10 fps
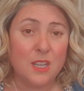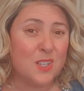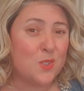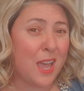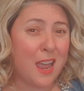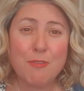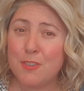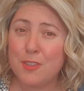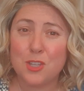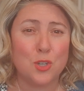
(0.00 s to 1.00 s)
So
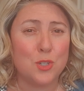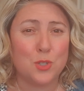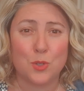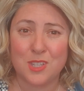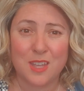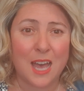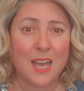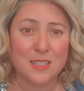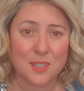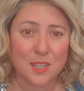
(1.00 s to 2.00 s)
everything you do to
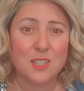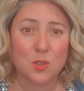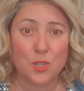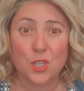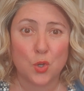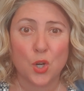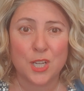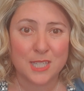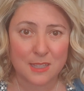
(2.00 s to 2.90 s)
that is going to shorten its